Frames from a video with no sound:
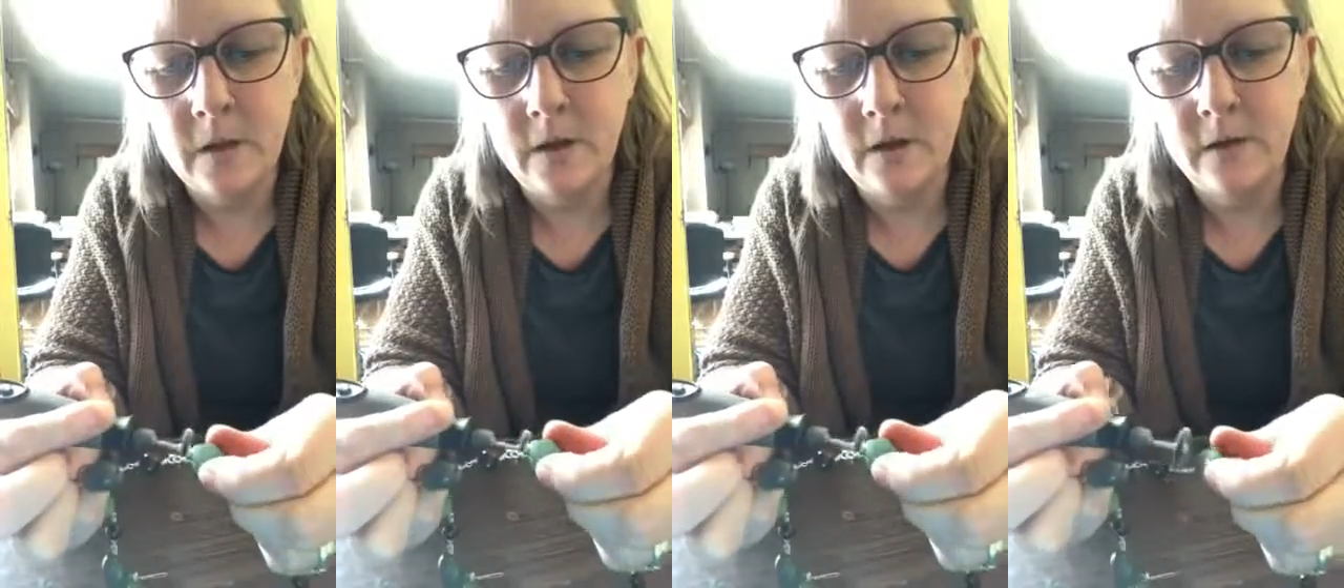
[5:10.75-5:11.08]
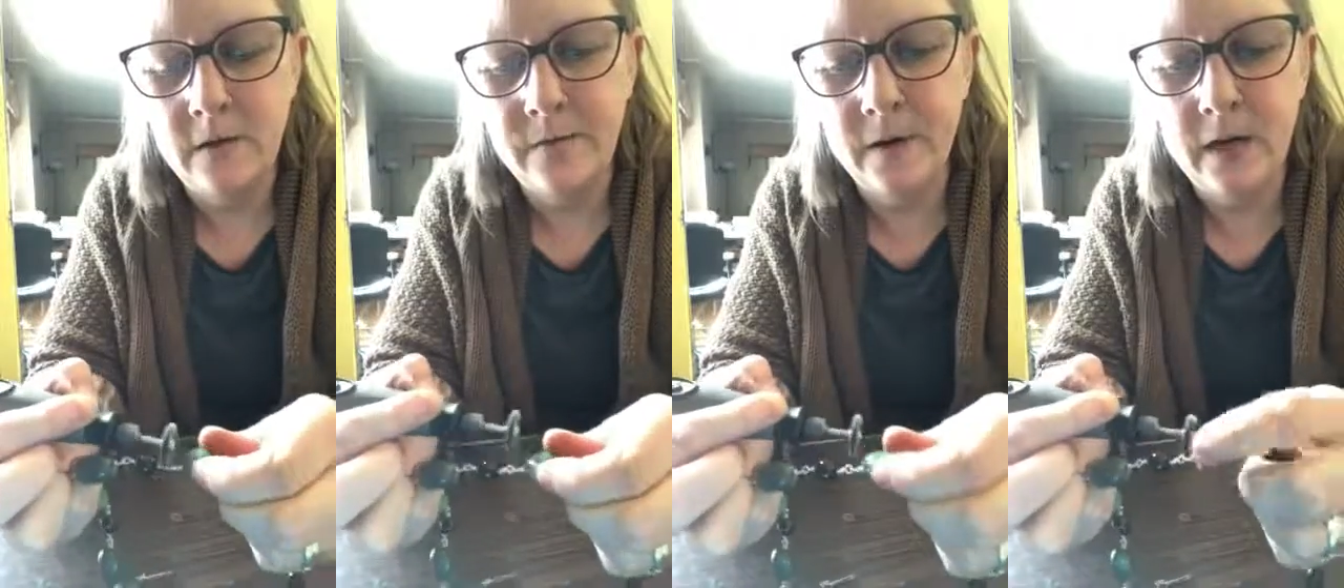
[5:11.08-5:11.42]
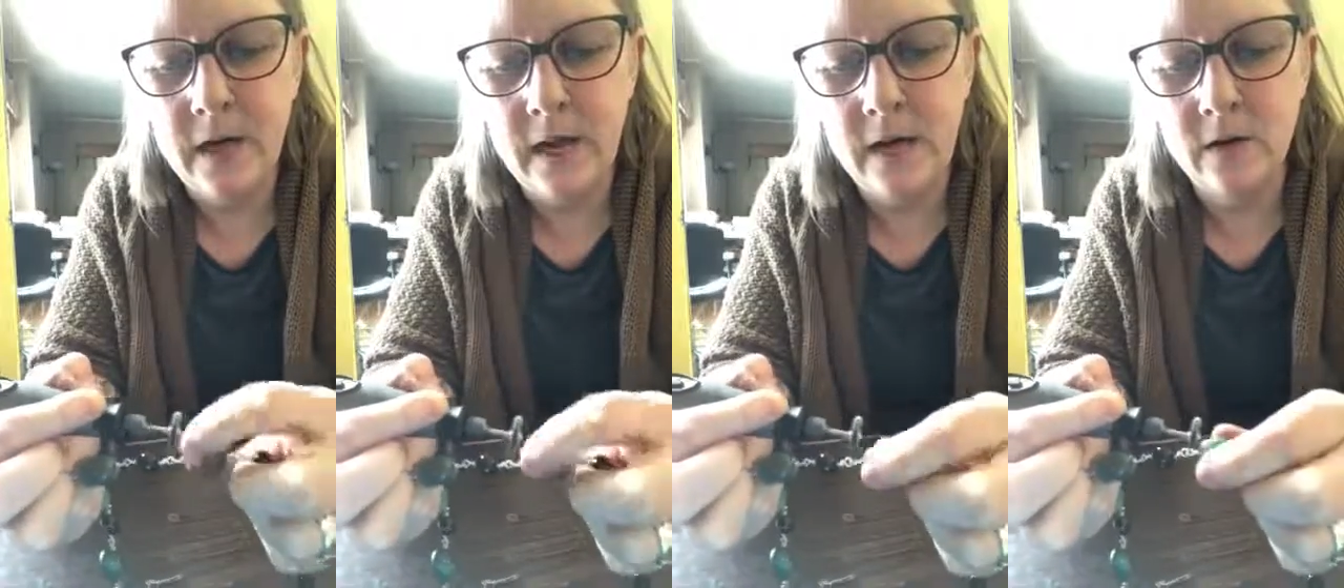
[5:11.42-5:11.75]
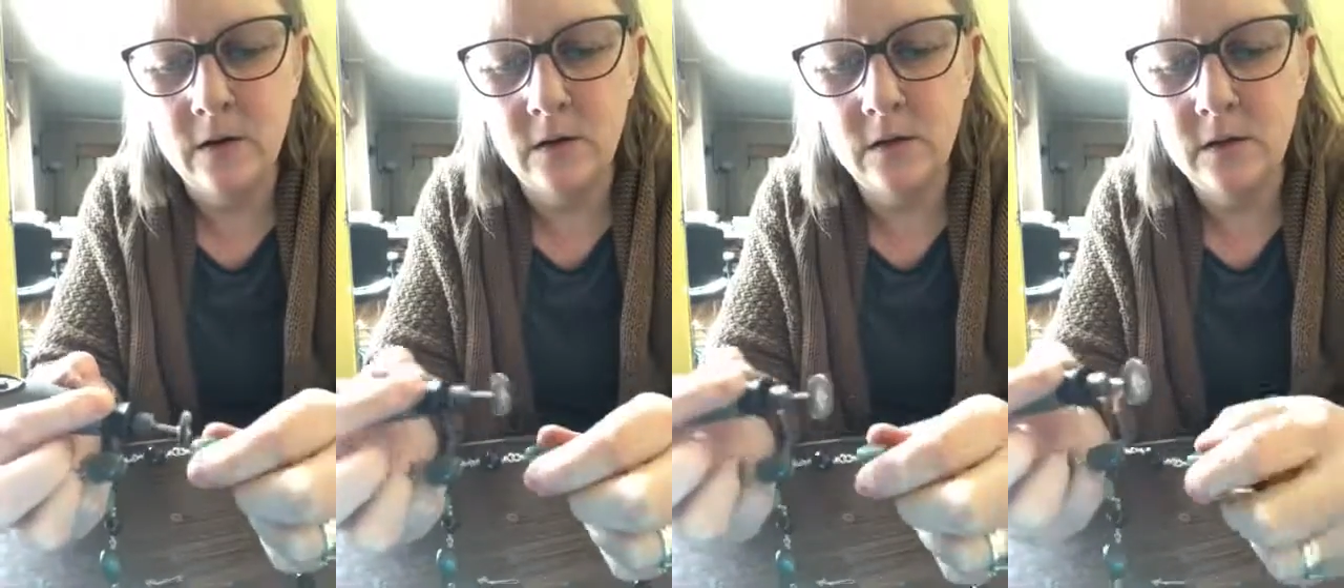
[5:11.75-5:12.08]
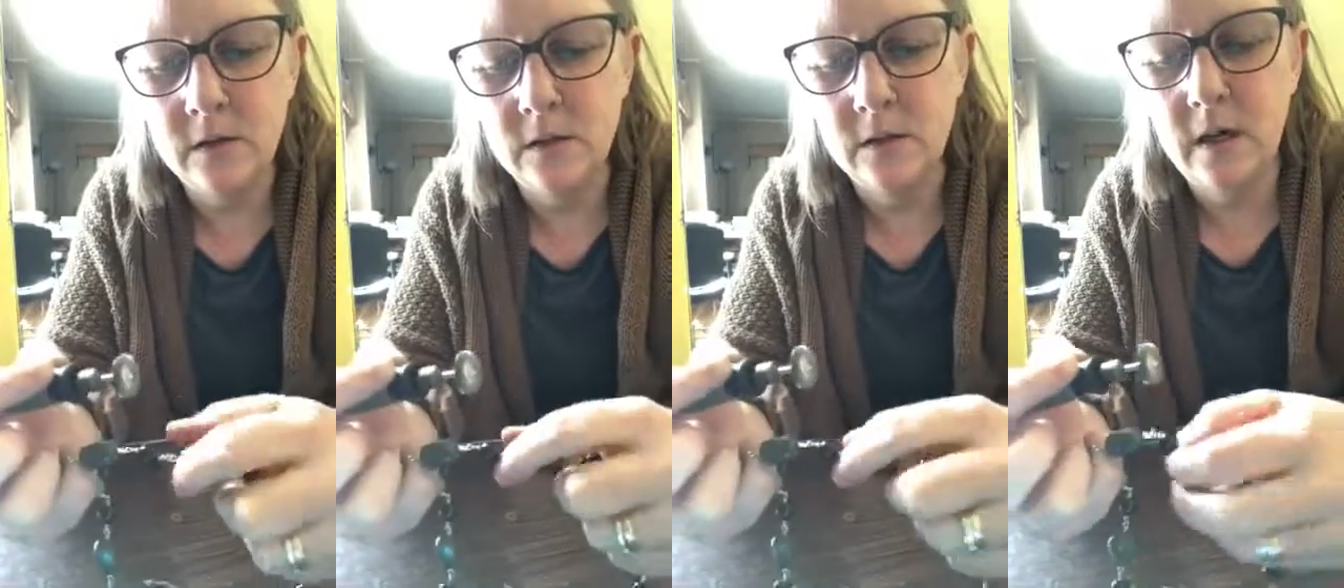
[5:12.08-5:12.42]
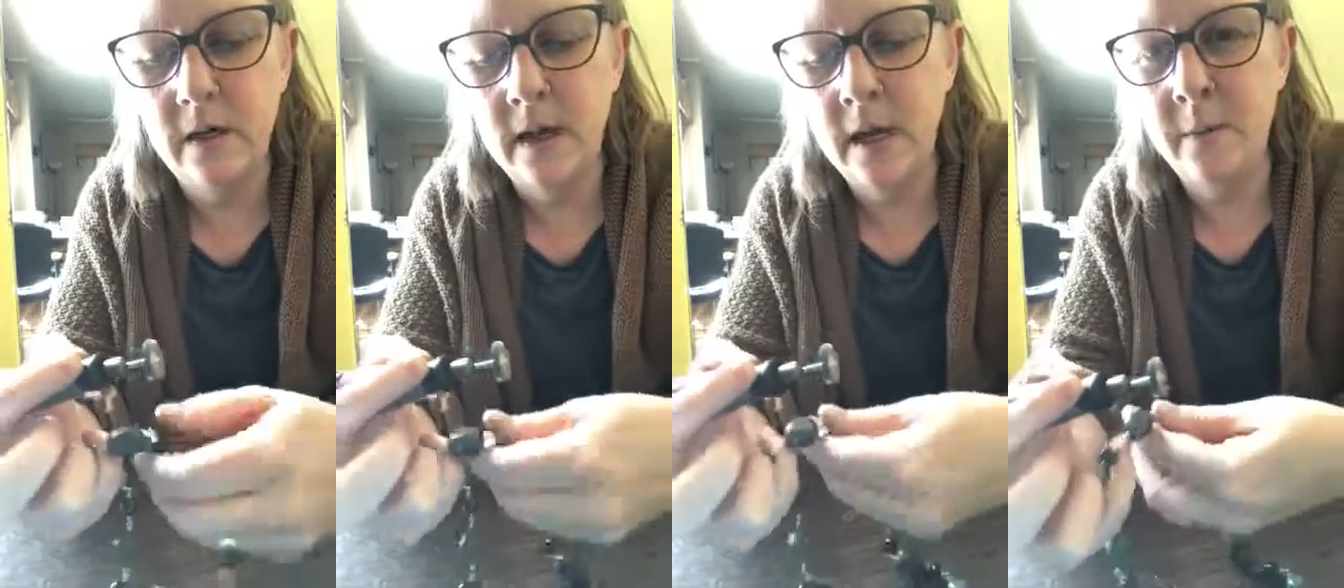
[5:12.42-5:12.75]
all different angles,
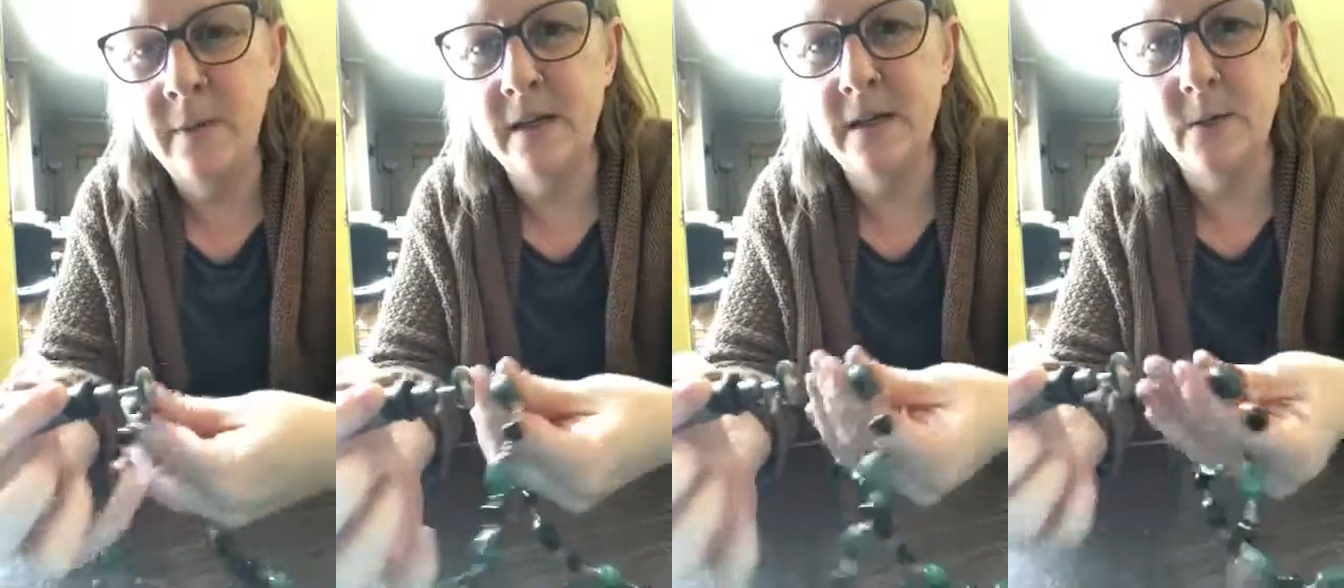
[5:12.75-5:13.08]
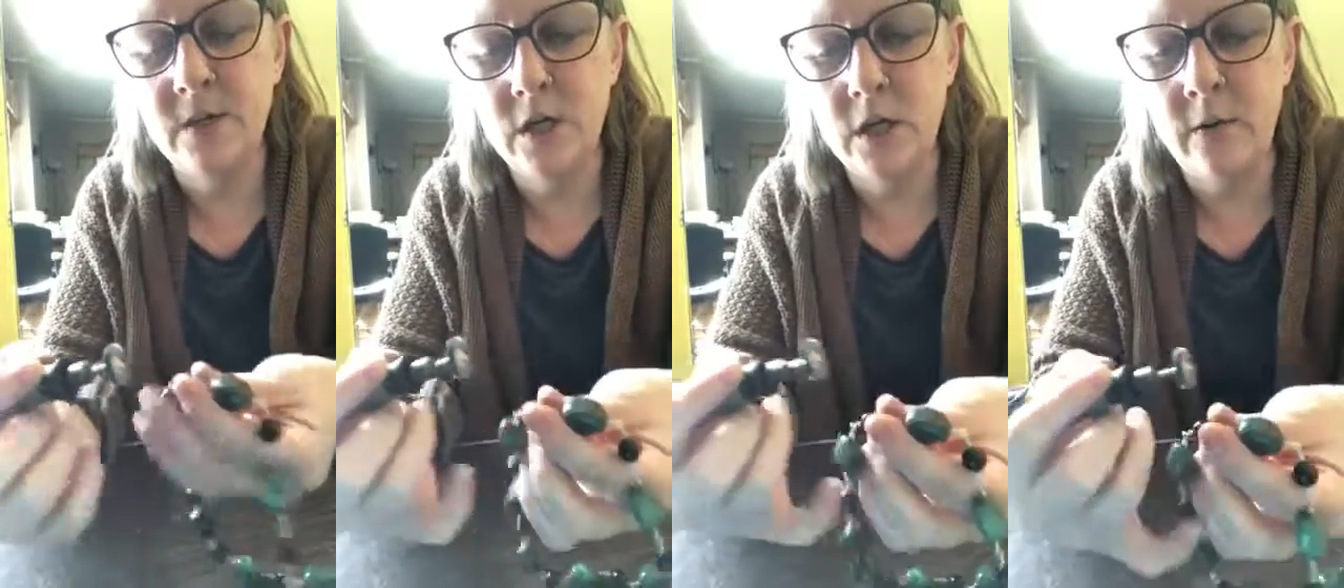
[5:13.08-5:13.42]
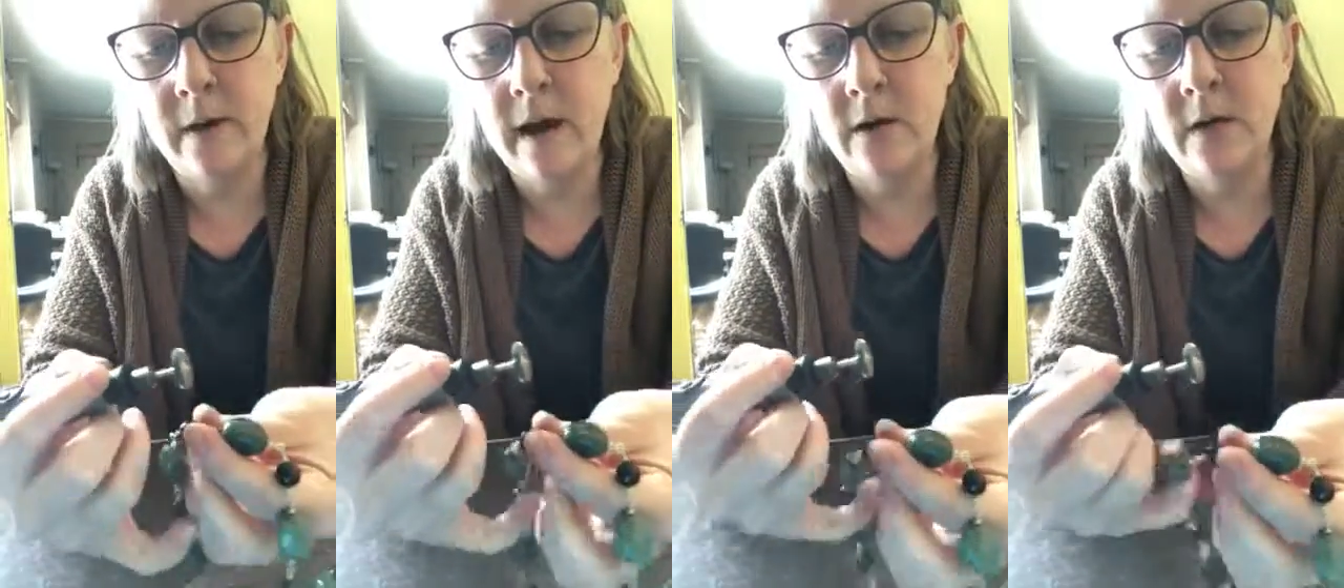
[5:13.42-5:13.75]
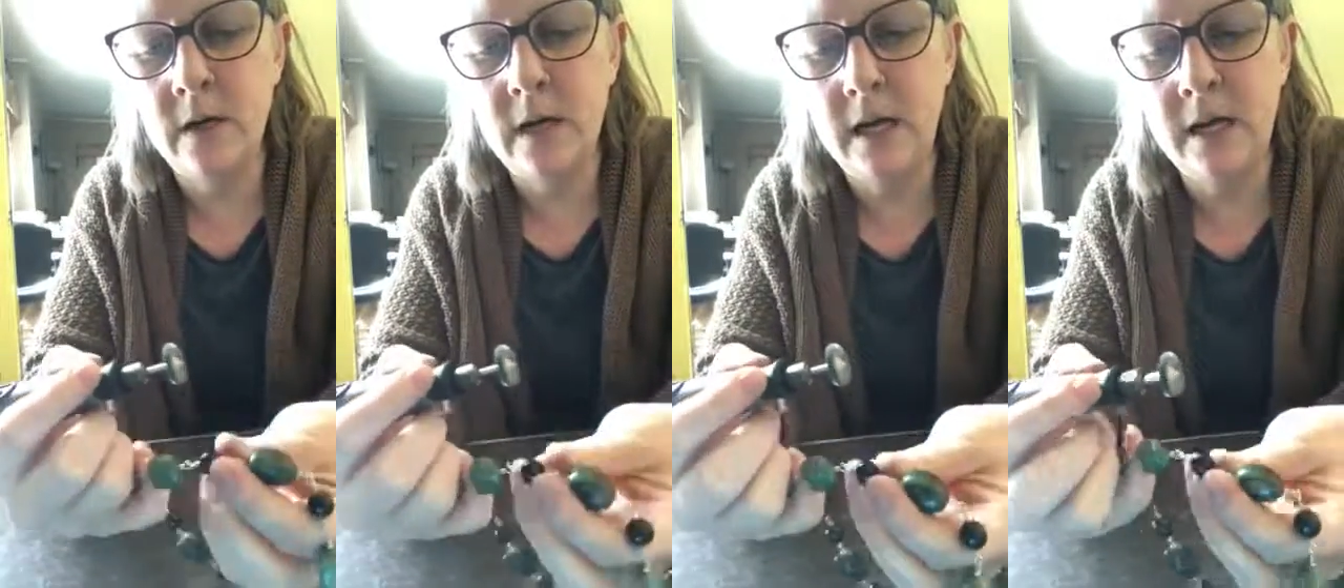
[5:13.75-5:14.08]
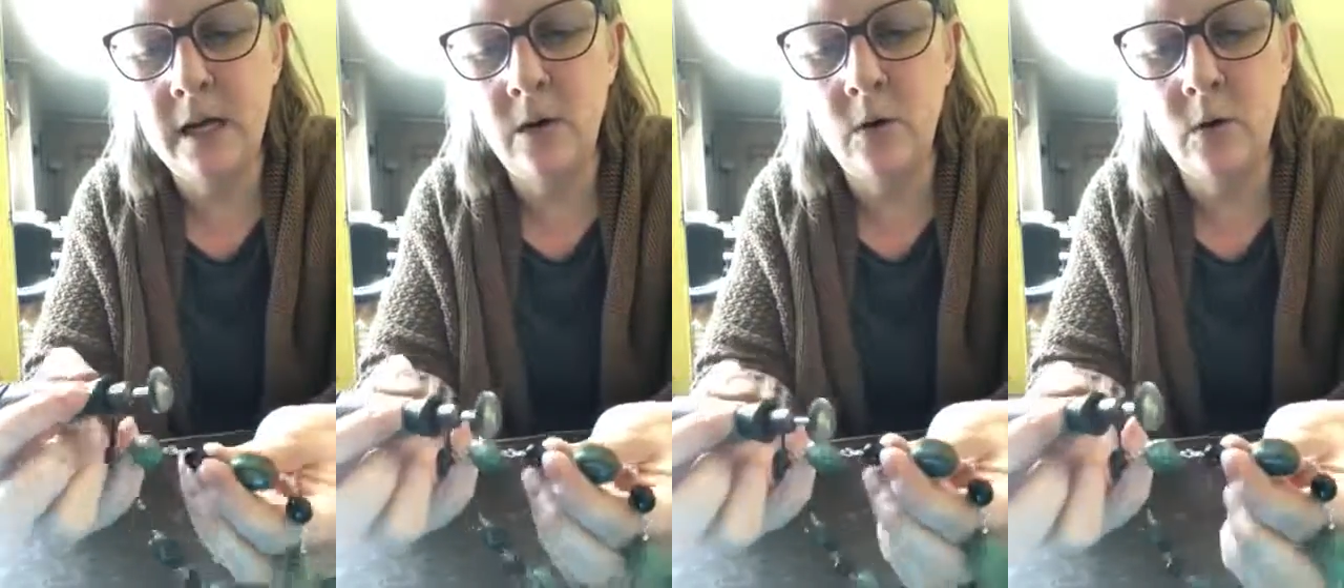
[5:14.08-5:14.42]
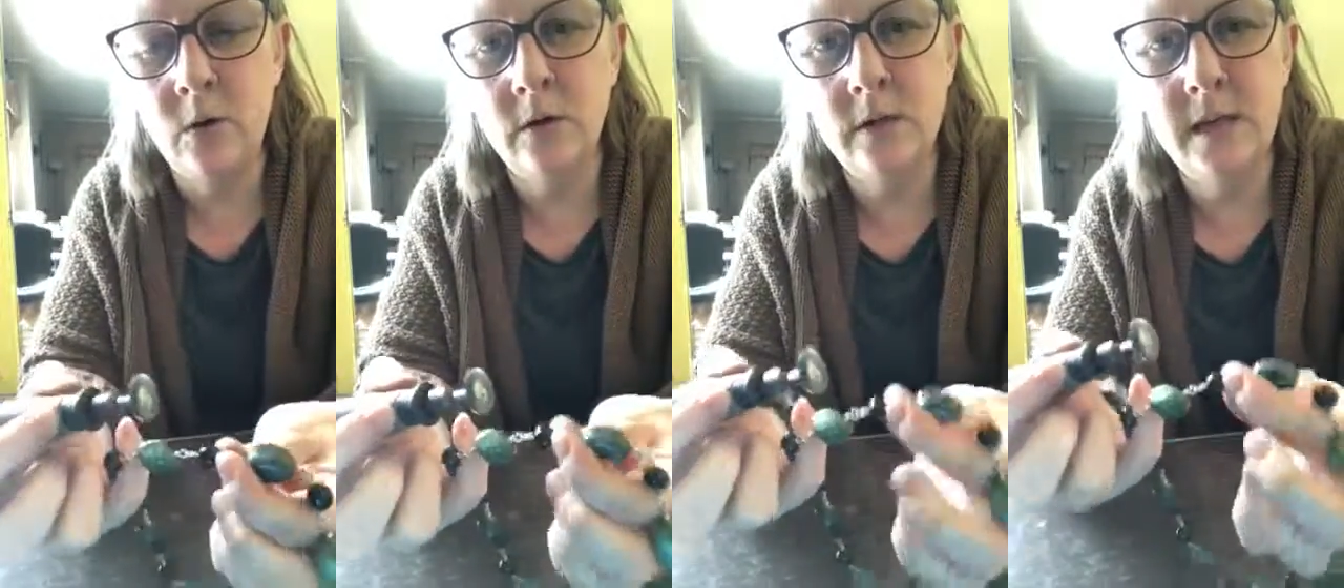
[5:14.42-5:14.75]
and then I'm gonna switch it around and then
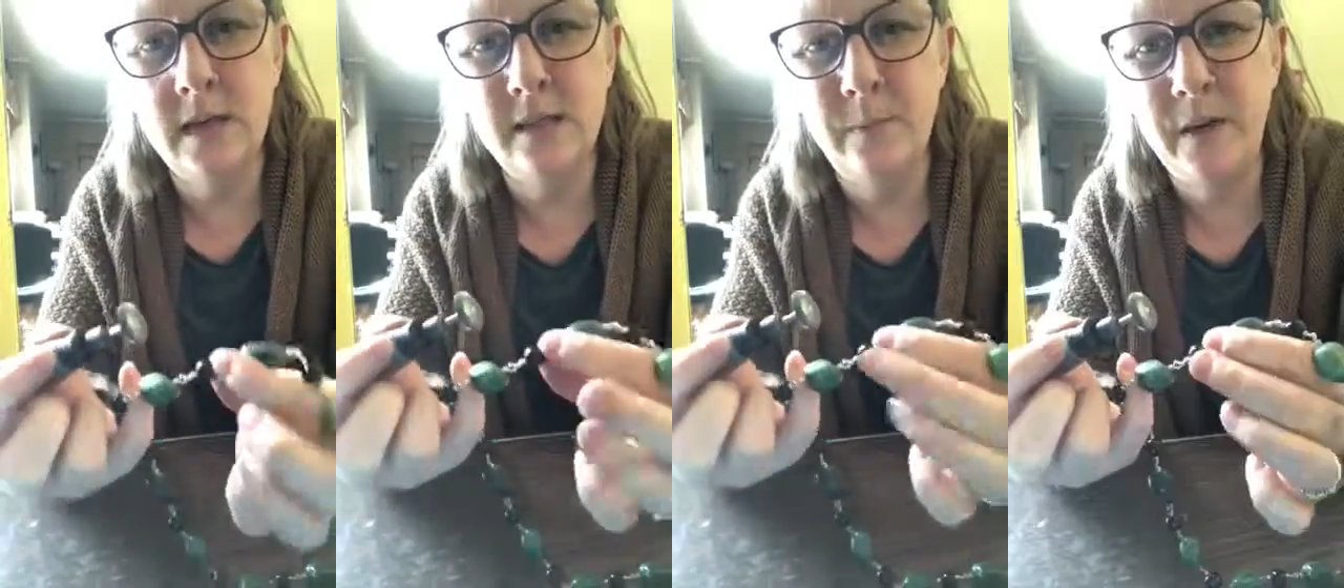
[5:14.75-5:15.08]
hold this